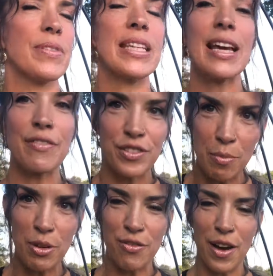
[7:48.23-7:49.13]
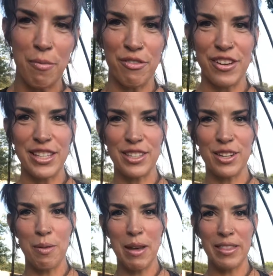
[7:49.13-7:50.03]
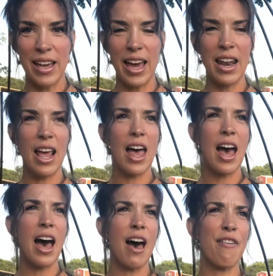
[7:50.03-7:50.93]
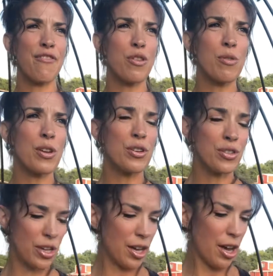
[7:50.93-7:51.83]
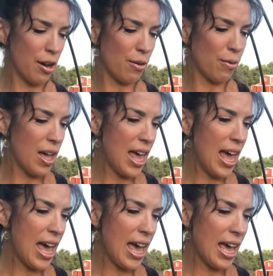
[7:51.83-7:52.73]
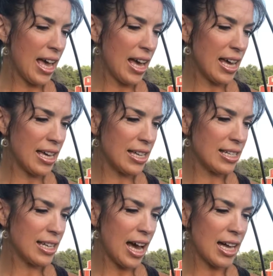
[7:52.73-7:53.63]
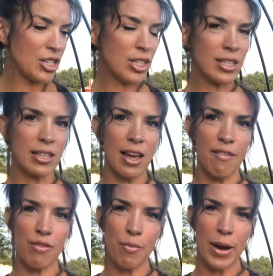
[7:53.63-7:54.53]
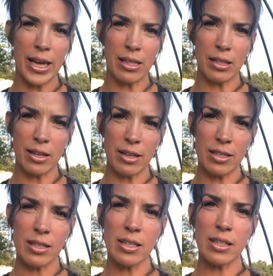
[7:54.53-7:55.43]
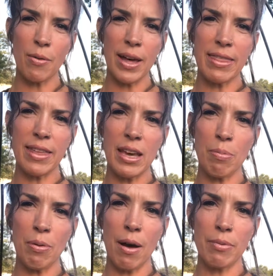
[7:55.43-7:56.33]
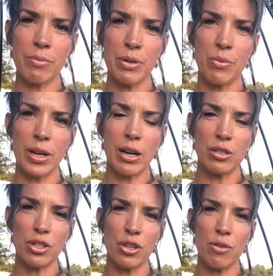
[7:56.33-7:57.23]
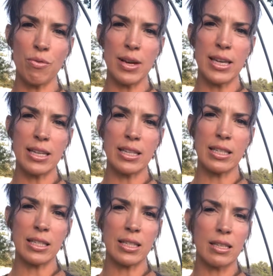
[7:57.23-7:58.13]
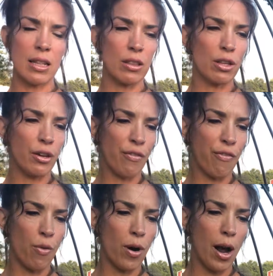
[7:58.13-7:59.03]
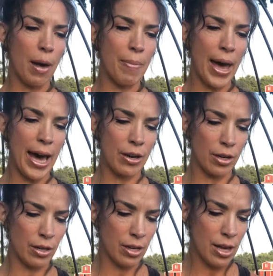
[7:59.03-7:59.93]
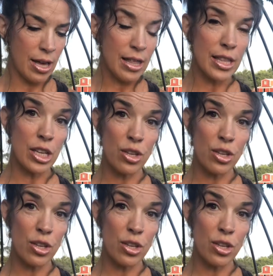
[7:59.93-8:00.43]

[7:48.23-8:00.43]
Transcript: DFW Fiber Fest, sorry about that, a few years ago, and I just love the way it looks. So I think probably what I'll do is look for a pattern that